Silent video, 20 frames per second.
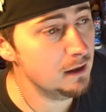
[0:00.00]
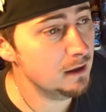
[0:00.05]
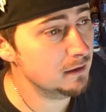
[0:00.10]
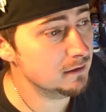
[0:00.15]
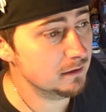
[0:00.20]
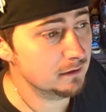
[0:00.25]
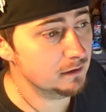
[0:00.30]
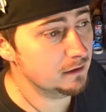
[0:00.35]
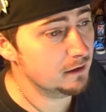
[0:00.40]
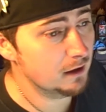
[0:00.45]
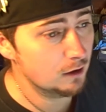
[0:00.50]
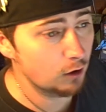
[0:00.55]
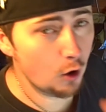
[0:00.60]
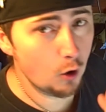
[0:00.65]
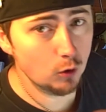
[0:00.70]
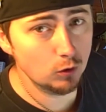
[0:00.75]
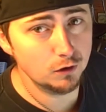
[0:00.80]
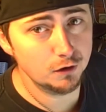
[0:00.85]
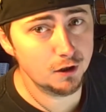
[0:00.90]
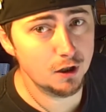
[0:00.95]
So you cut a
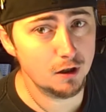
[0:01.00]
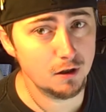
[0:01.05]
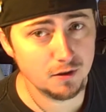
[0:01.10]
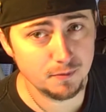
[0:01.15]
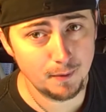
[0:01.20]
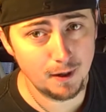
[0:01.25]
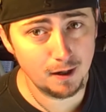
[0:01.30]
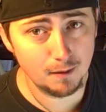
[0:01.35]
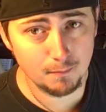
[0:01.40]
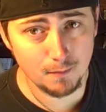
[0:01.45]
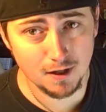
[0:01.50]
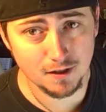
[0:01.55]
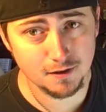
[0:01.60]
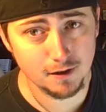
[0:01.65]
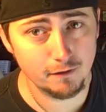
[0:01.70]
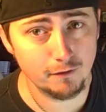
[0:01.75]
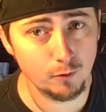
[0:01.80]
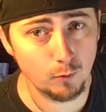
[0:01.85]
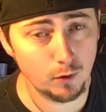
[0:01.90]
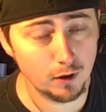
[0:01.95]
hole in the garbage bag, mess
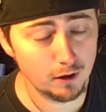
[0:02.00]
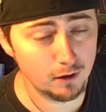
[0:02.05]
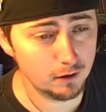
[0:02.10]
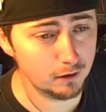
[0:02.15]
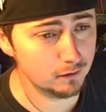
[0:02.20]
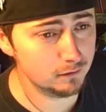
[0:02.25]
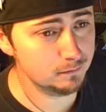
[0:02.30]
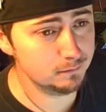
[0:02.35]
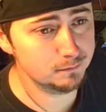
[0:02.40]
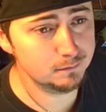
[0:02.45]
everywhere,